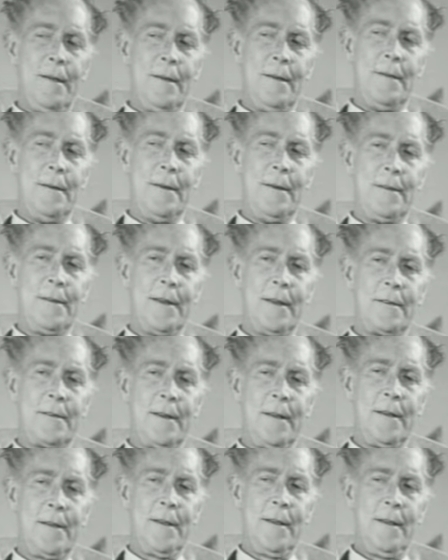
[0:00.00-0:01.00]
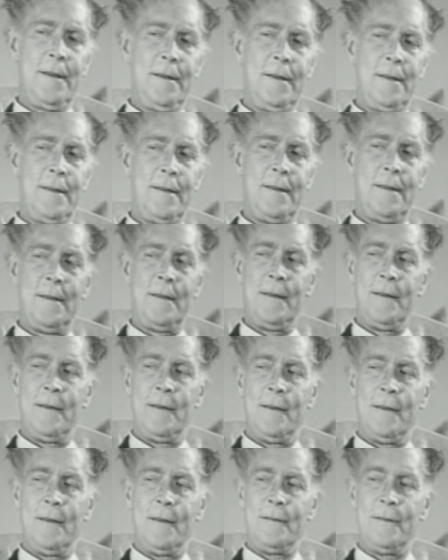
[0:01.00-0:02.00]
You hear that ticking?
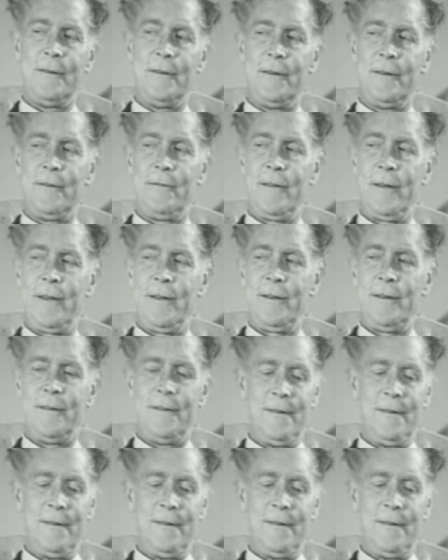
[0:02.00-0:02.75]
You hear it?